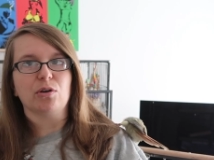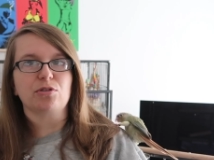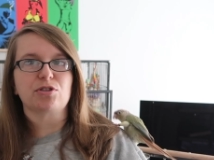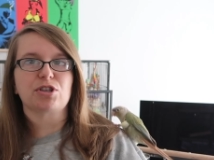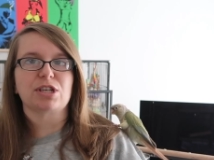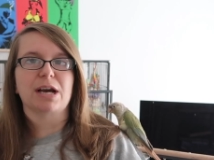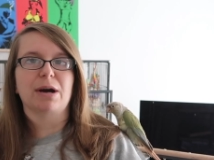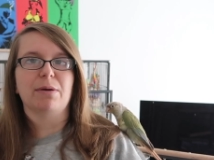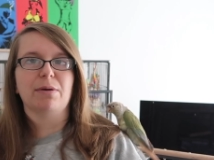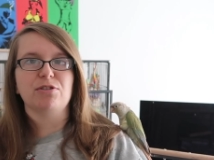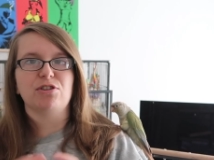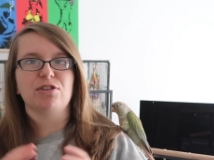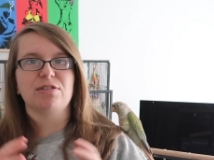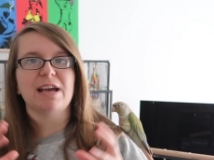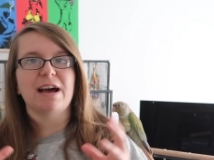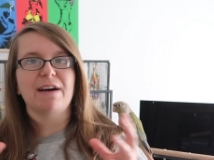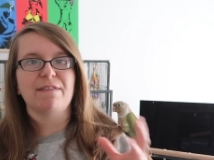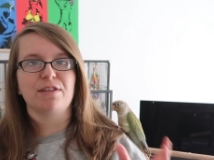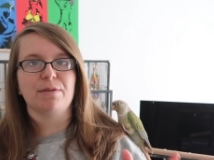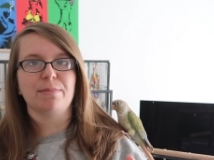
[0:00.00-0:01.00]
shower, just
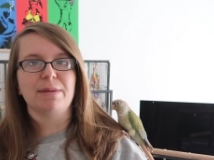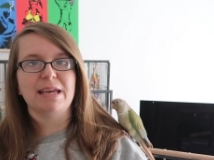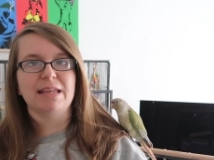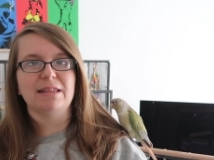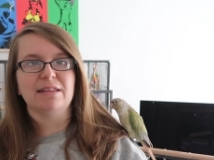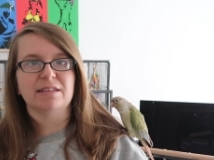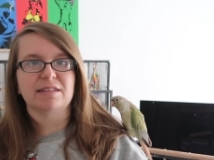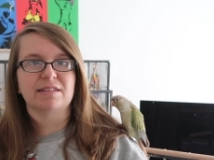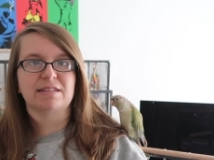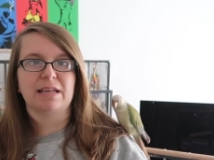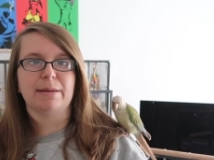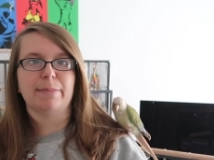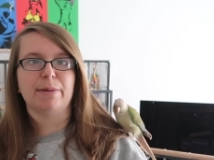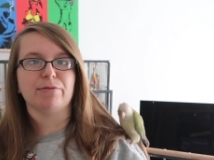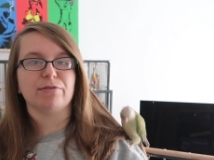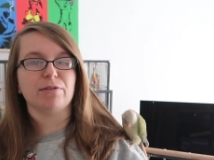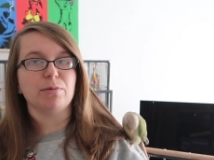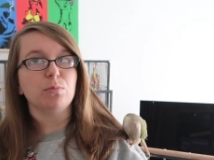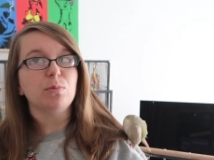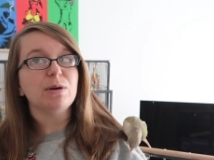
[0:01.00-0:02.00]
have them in the steamy
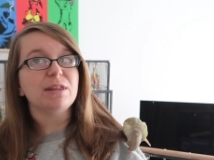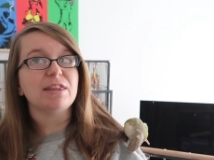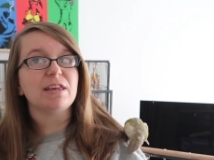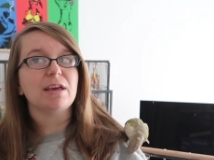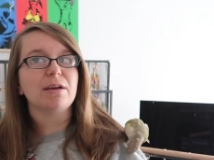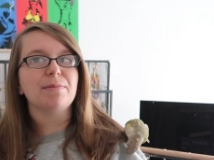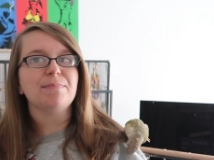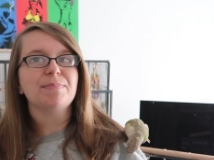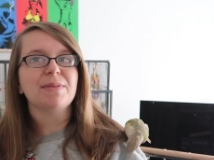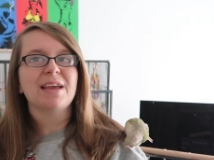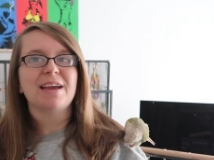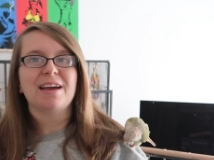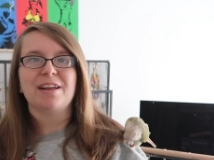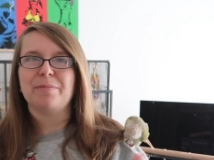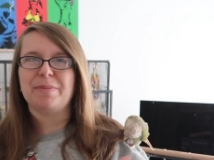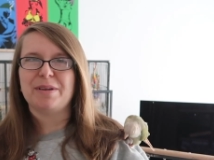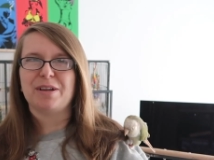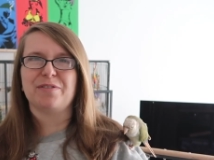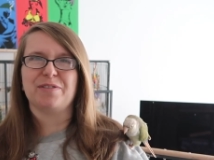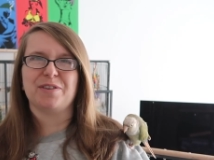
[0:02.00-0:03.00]
room with you. It'll
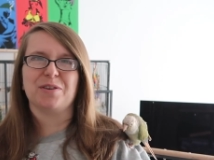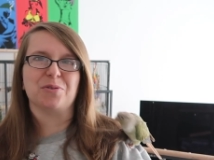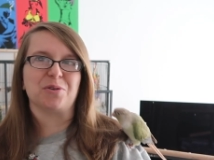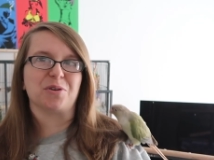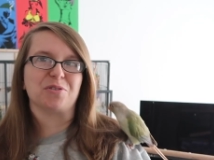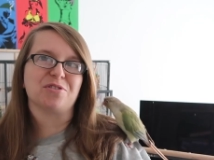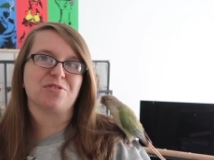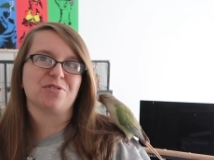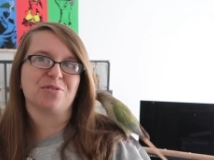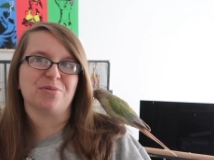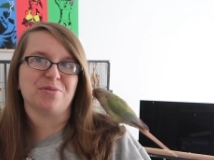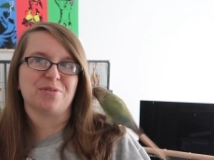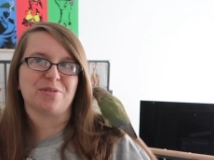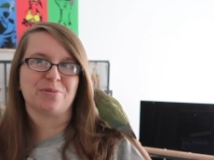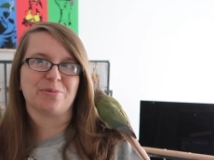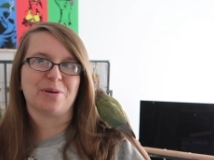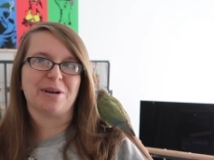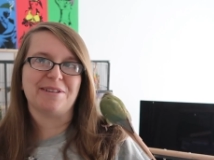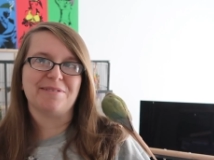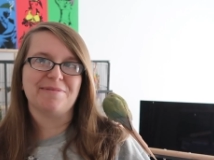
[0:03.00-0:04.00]
be good for your nostrils as
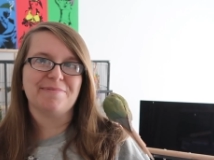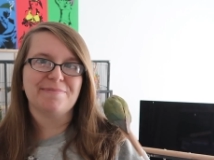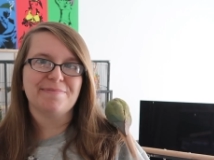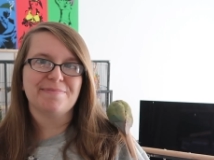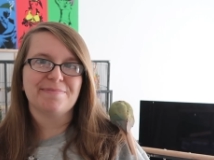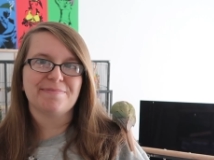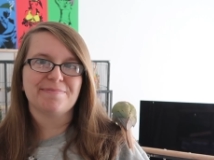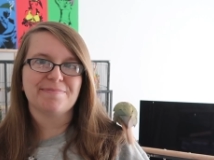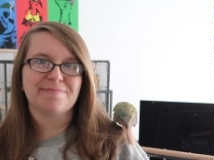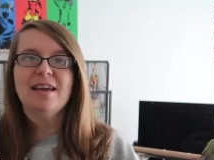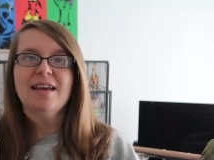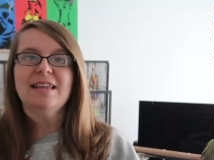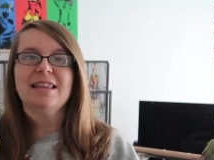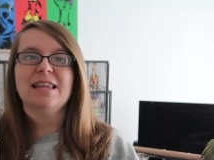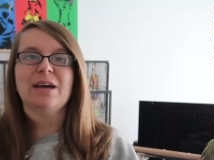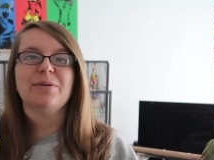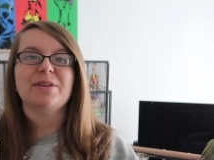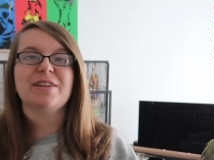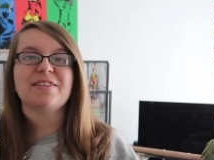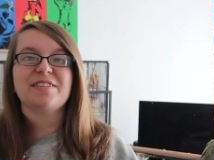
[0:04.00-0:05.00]
well.
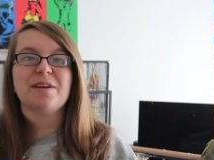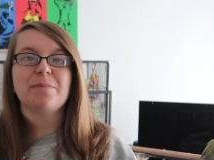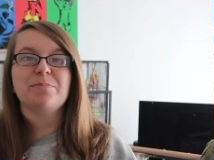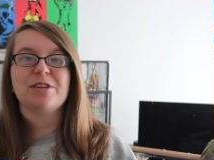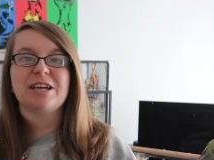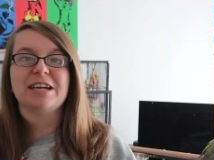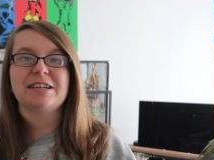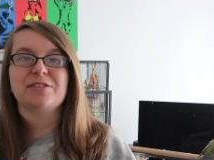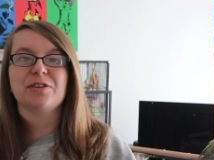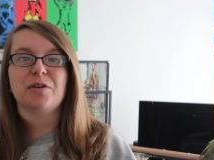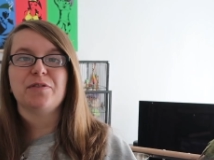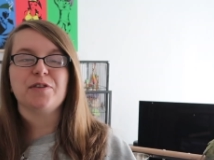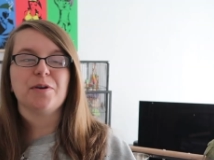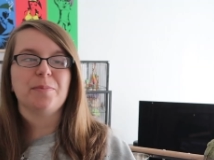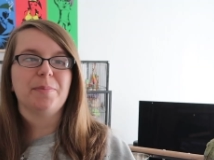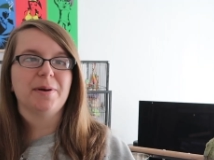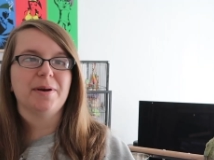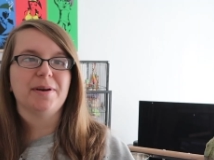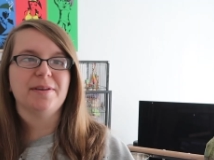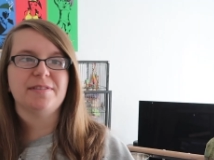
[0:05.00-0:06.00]
Now, on the subject of
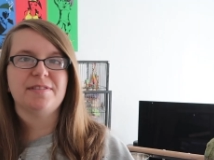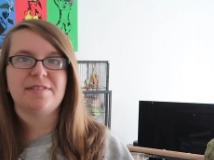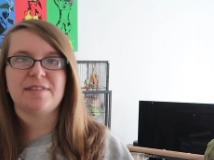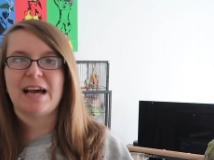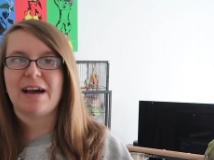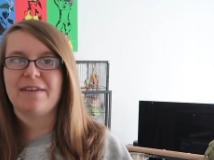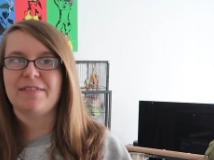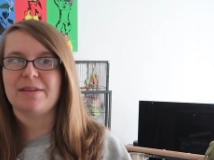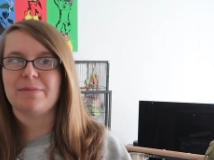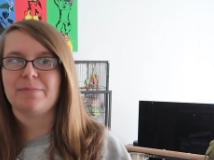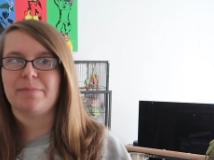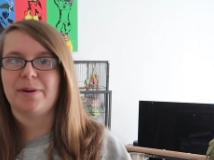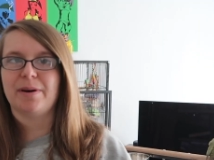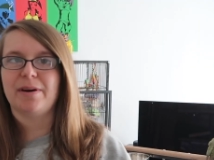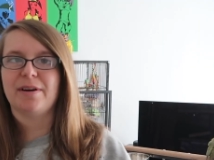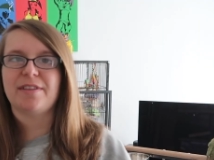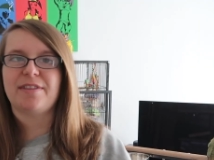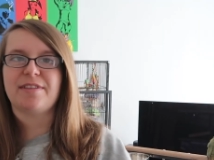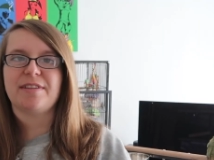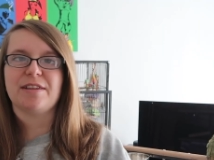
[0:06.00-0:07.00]
your birds having
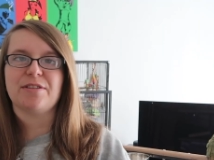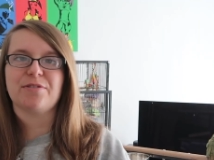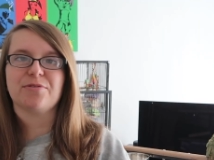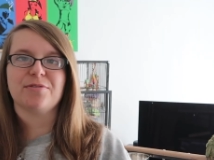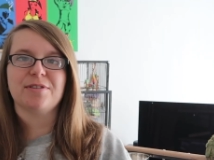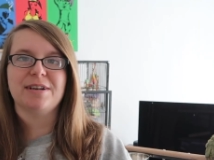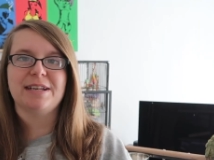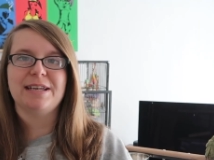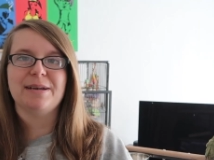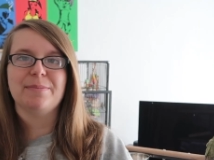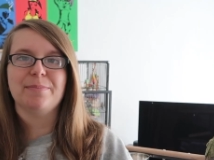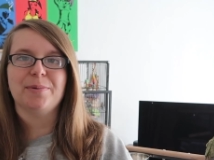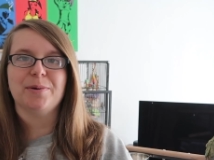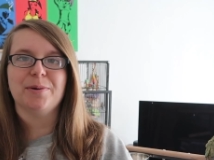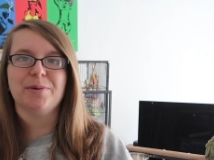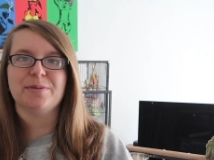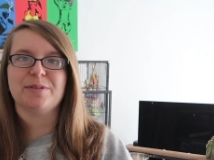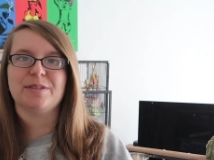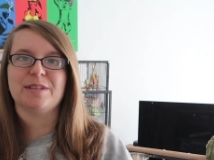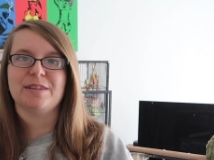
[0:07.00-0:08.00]
baths, it's really
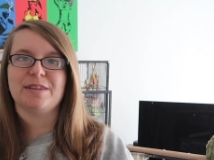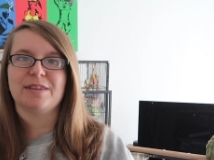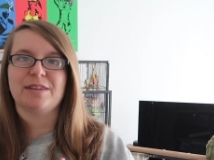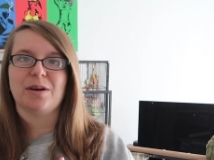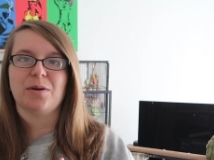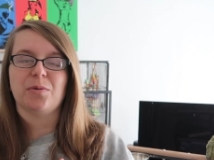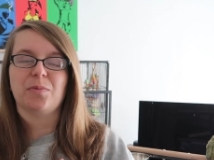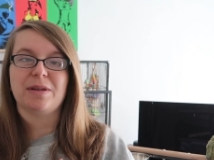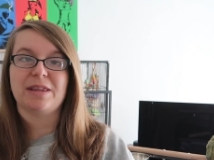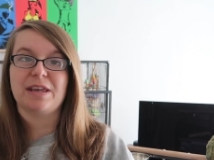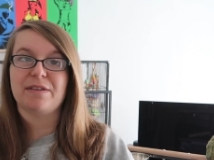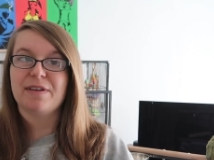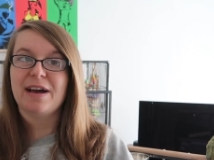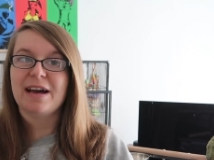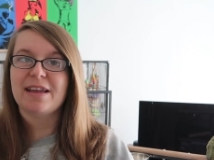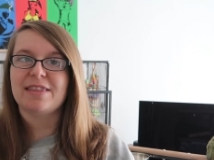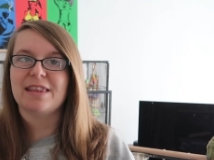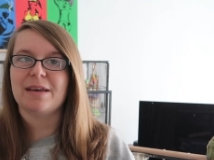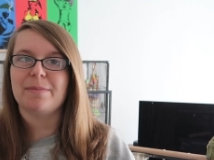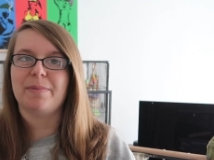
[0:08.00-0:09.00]
important that when they've
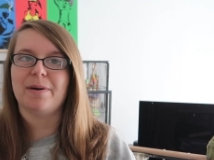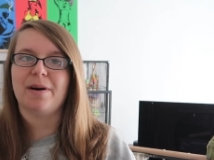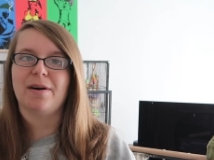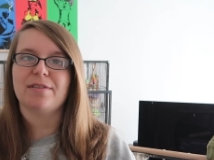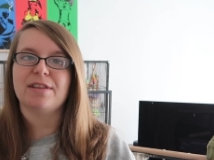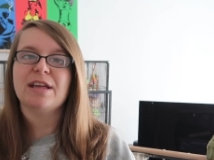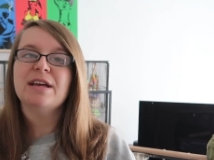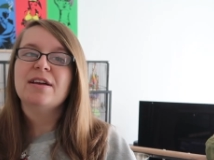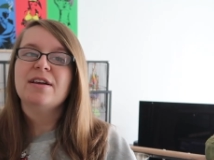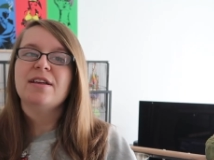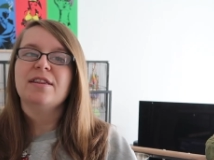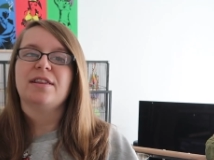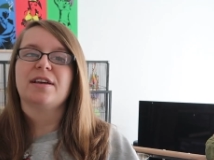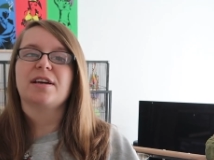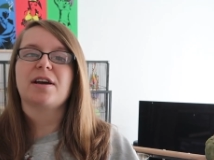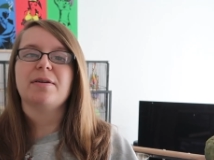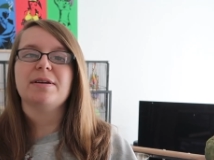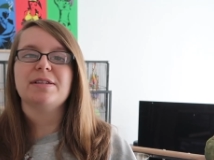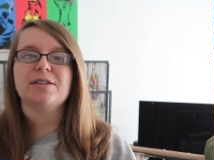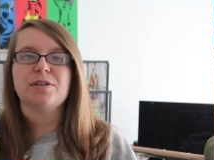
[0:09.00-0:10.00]
had their bath, they
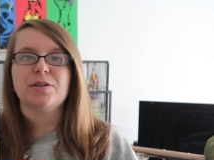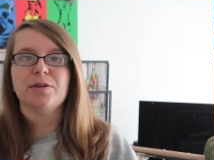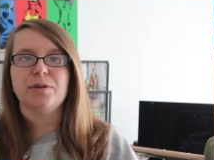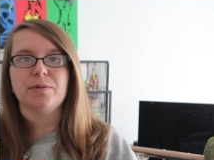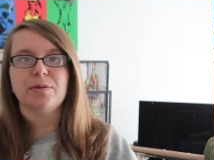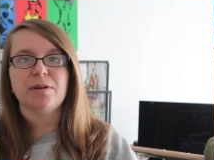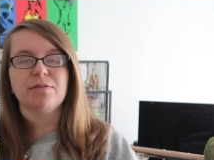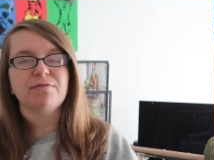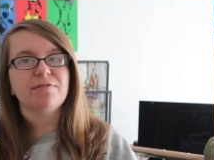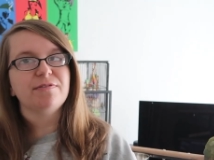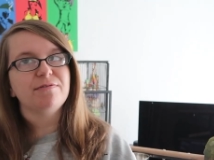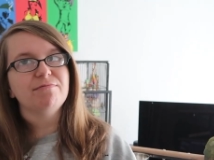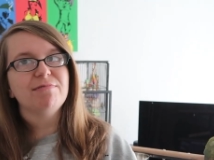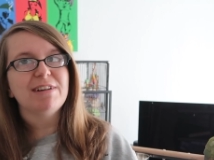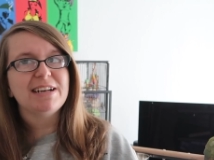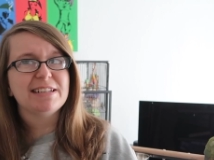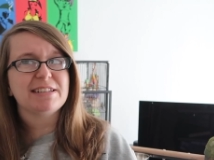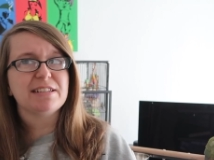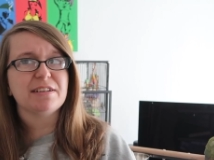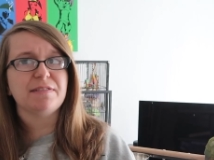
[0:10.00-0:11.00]
go into a
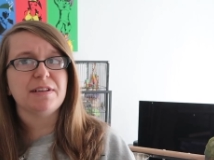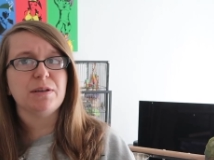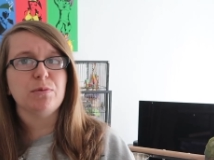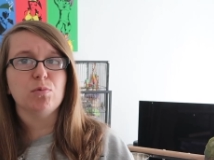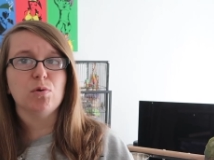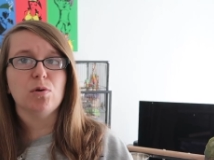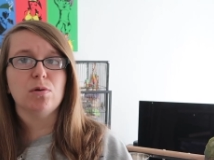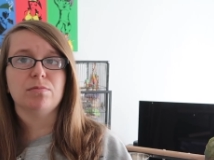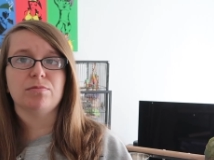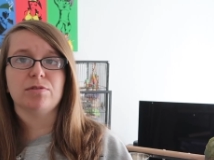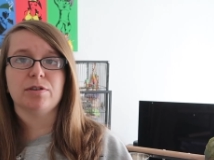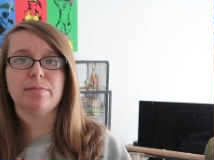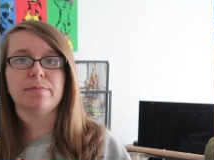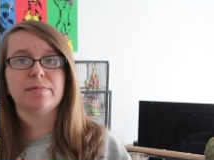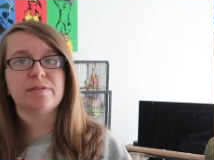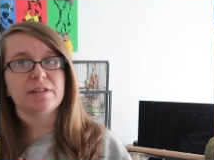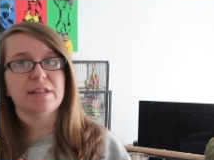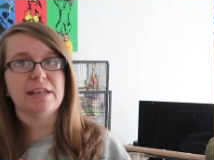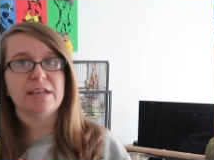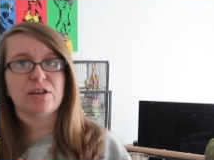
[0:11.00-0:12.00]
relatively warm room
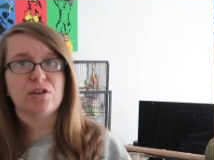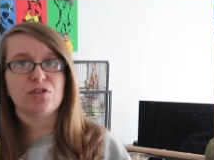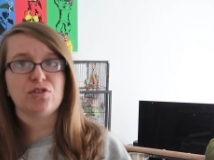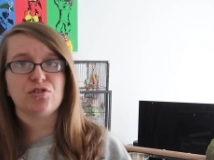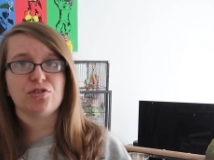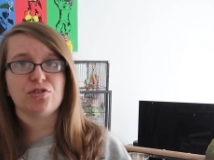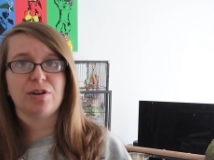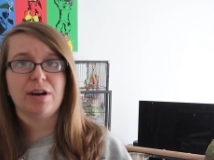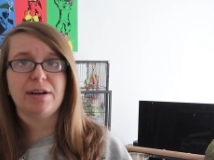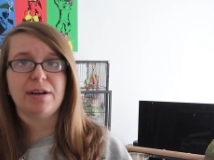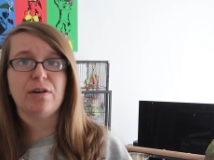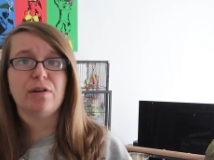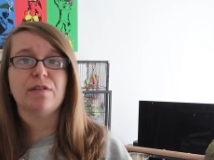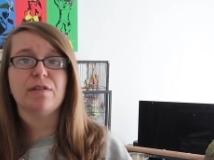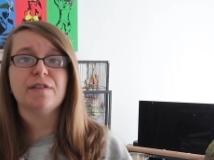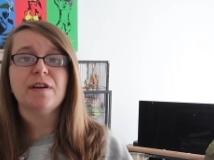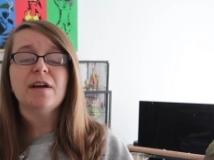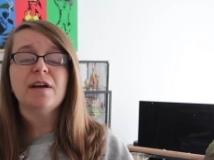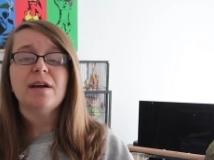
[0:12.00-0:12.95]
so they can dry off.